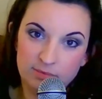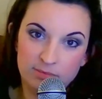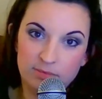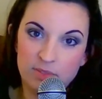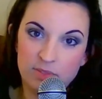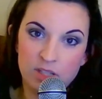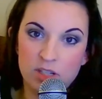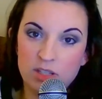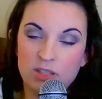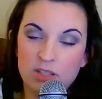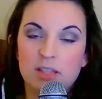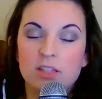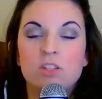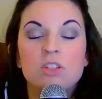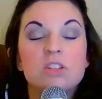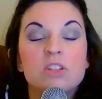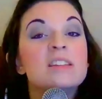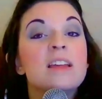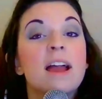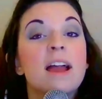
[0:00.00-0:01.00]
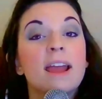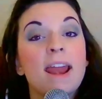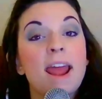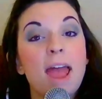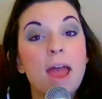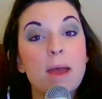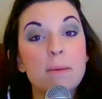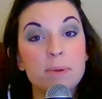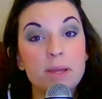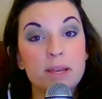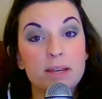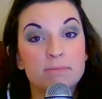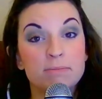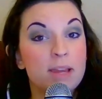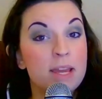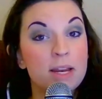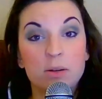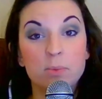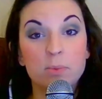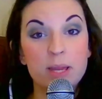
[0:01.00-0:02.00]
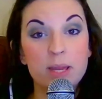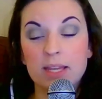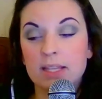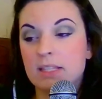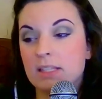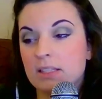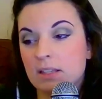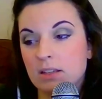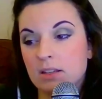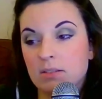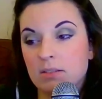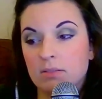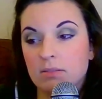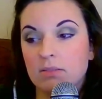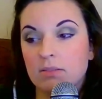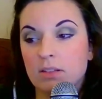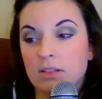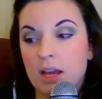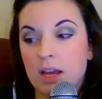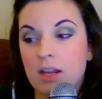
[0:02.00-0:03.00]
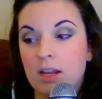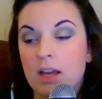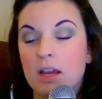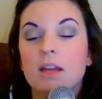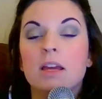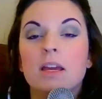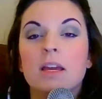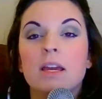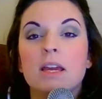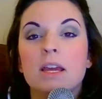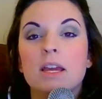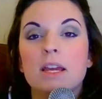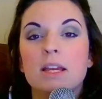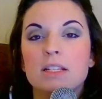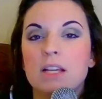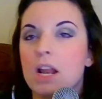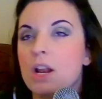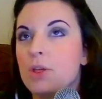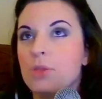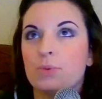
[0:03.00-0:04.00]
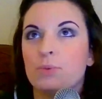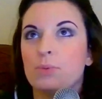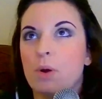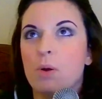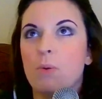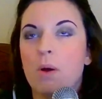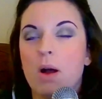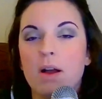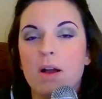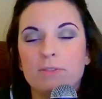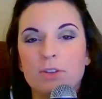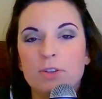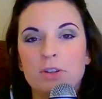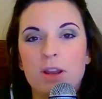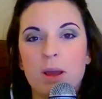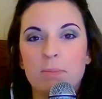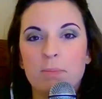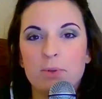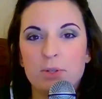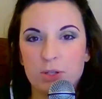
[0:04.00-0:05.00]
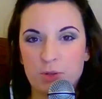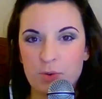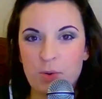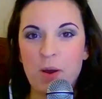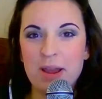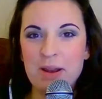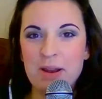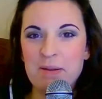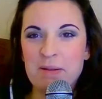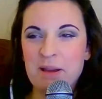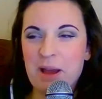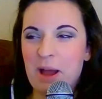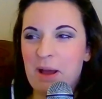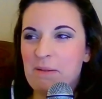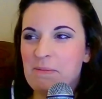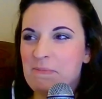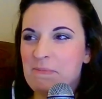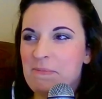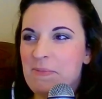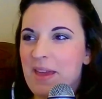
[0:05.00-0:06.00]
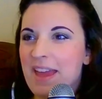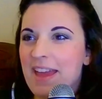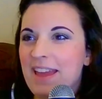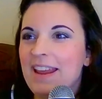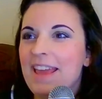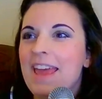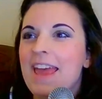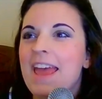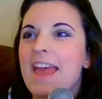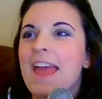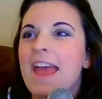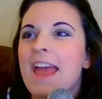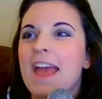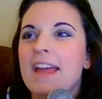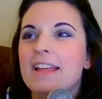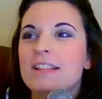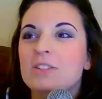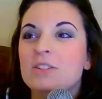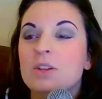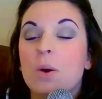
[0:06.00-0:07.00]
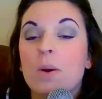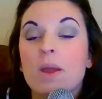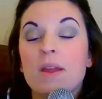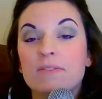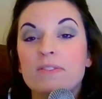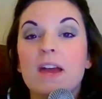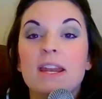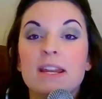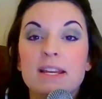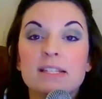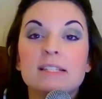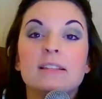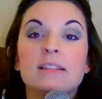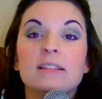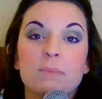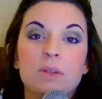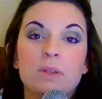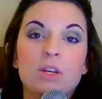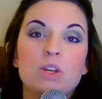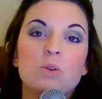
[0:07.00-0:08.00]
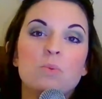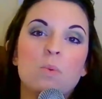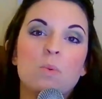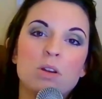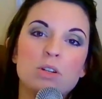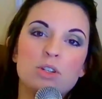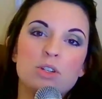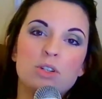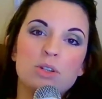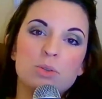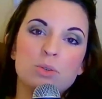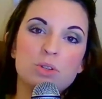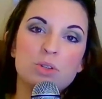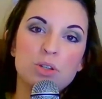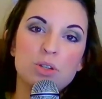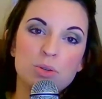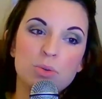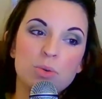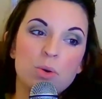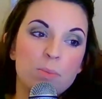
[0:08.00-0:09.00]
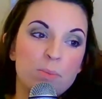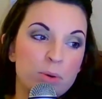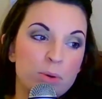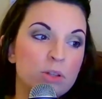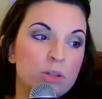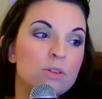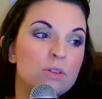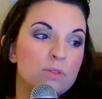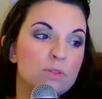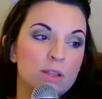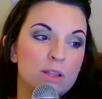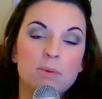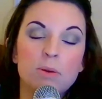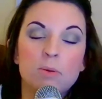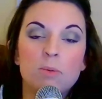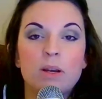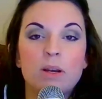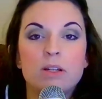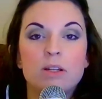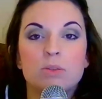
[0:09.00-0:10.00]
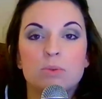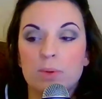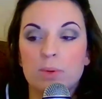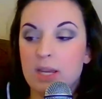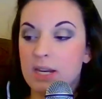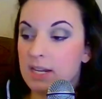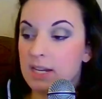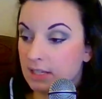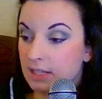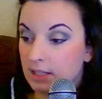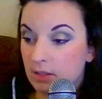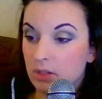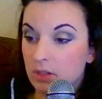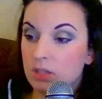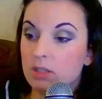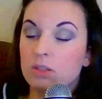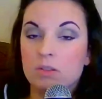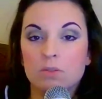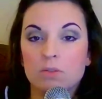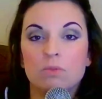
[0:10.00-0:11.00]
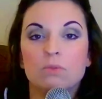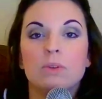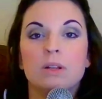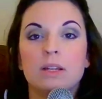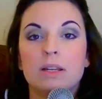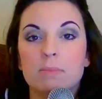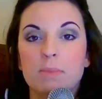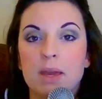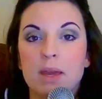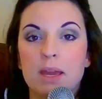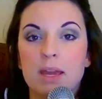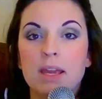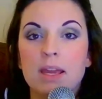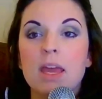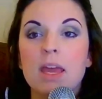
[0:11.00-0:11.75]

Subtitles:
it's just not going to happen in a week. It's it's going to throw off your numbers quite a bit. And so if that is something you want to do, a book you've really been wanting to read is really big,